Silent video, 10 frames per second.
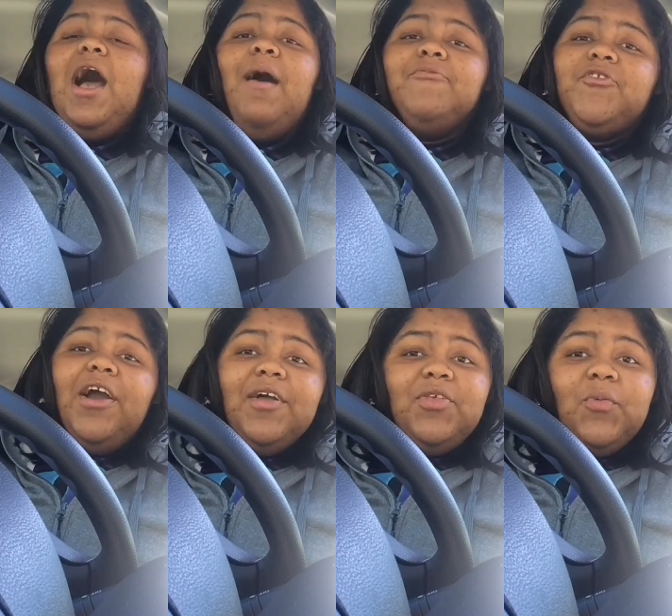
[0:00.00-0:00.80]
I'm
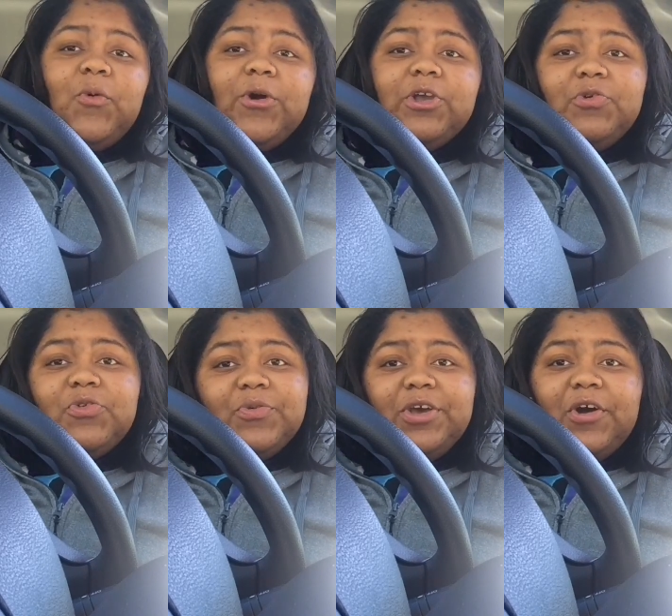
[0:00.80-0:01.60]
trying to warn you,
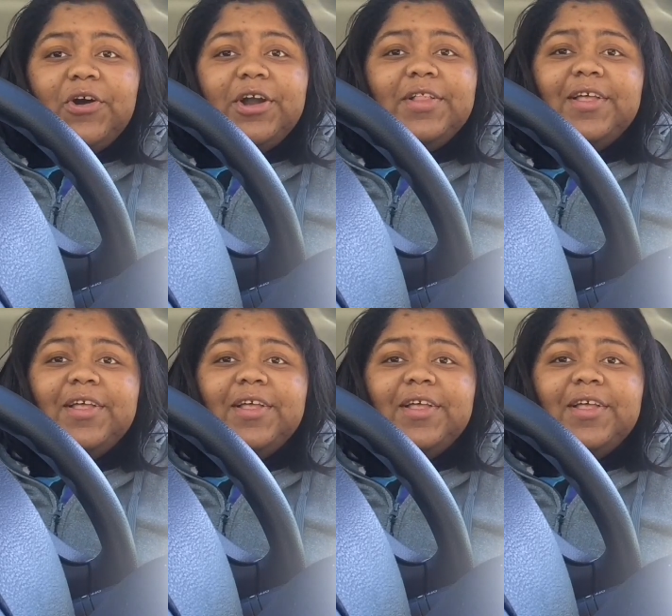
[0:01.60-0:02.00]
sweetheart,